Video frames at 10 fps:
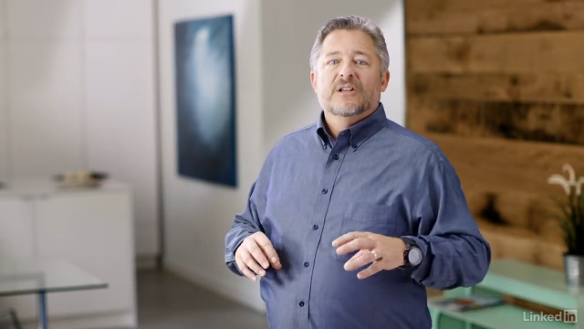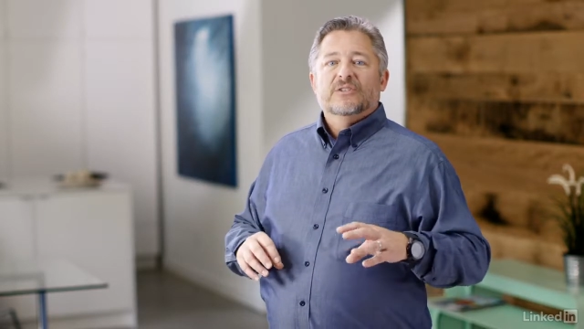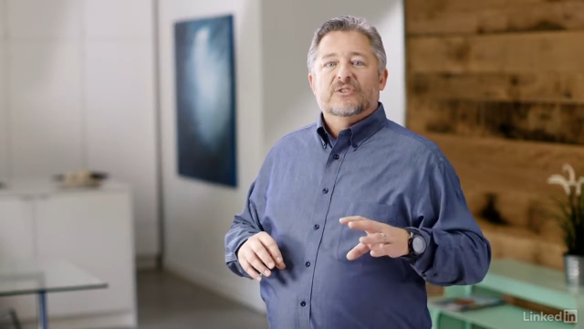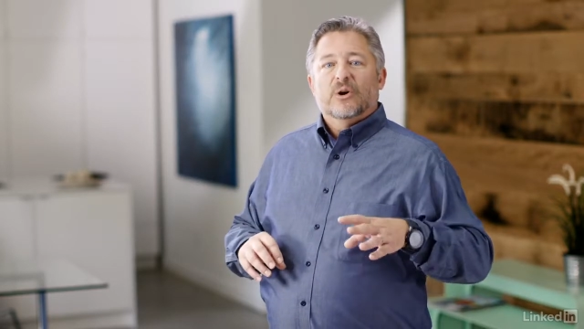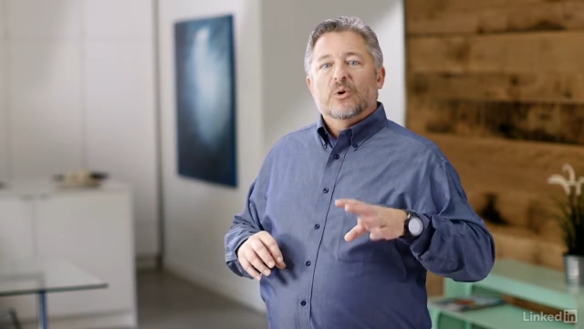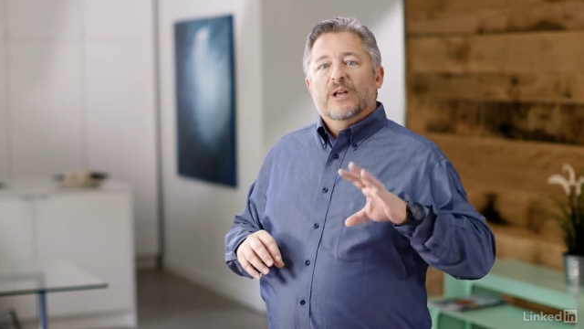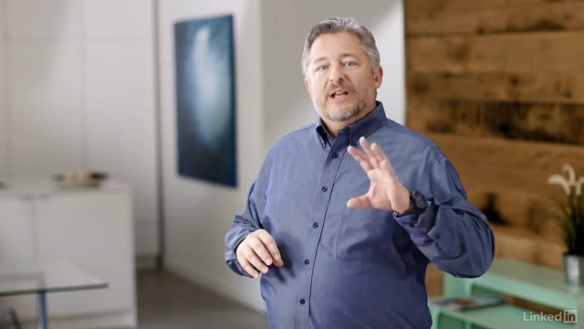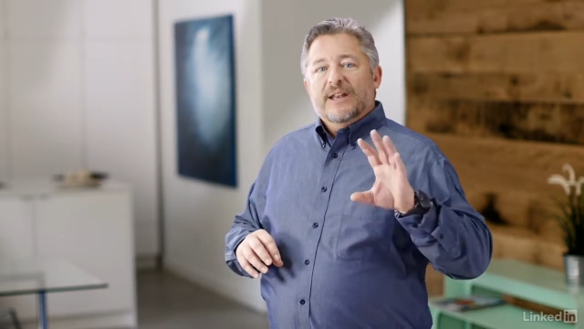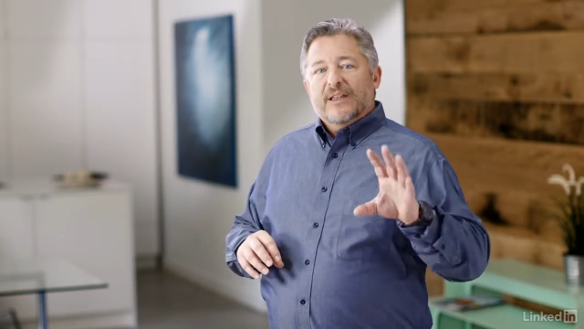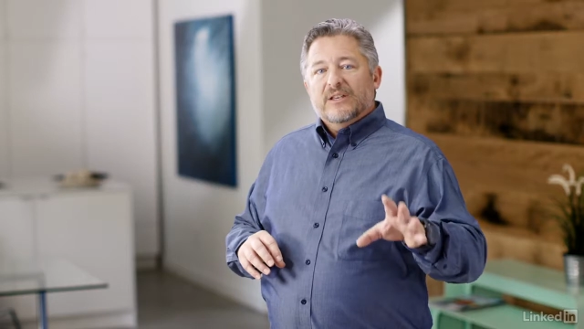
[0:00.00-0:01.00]
So
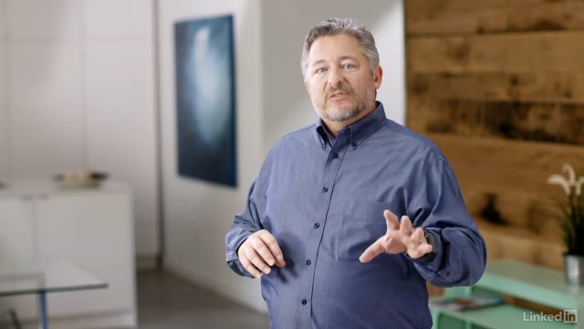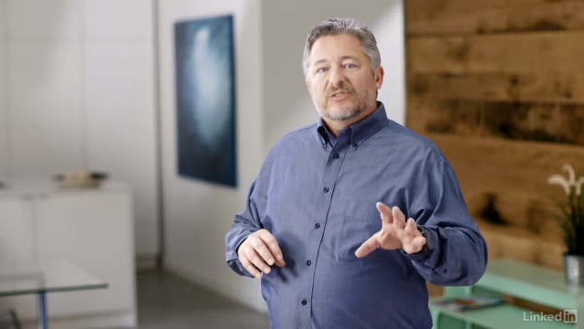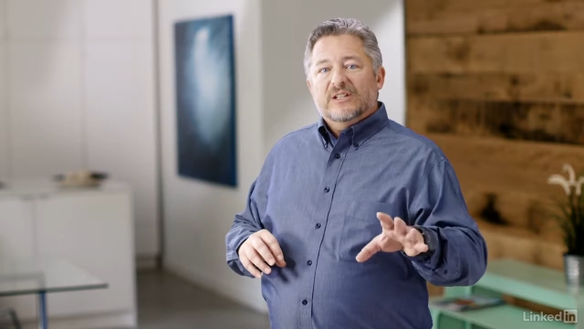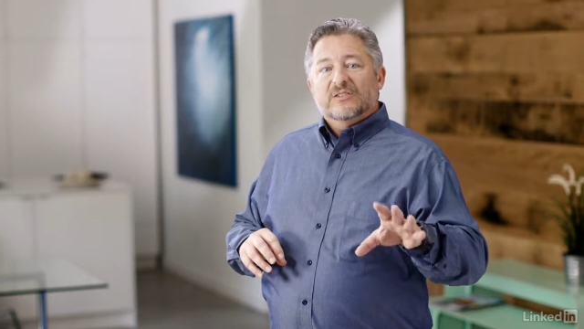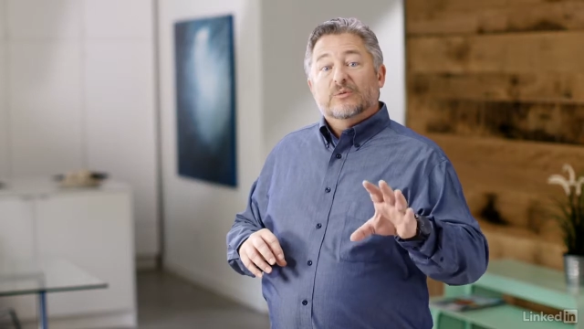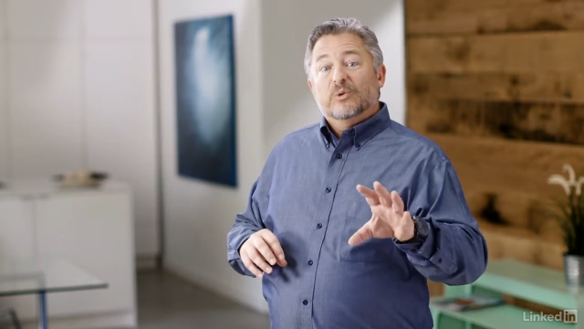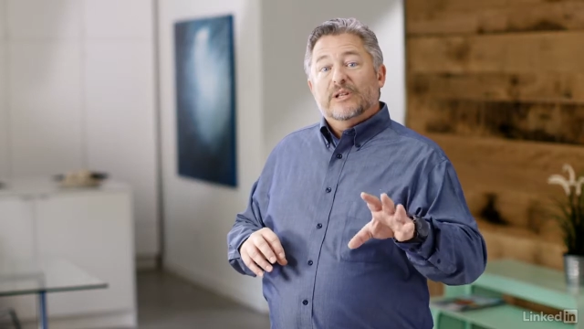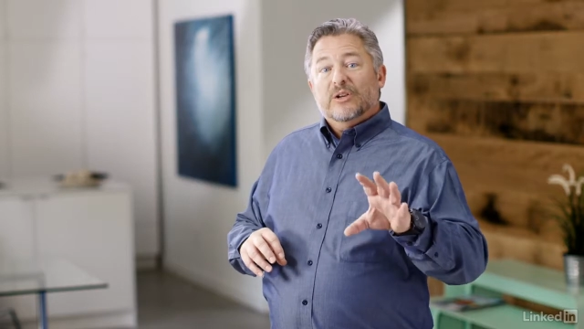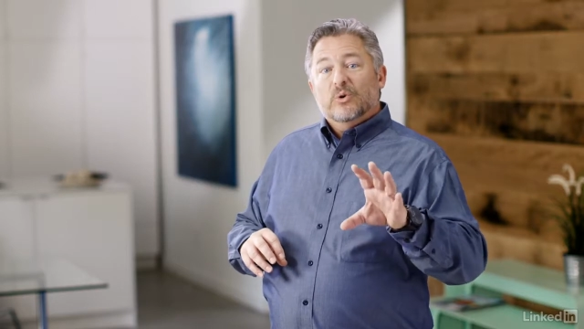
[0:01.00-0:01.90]
now that you've seen some really